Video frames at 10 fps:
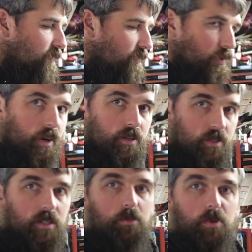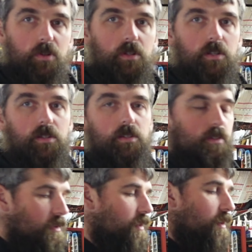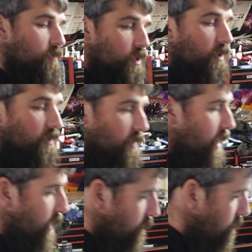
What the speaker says: Very cheap. I'm sure it's not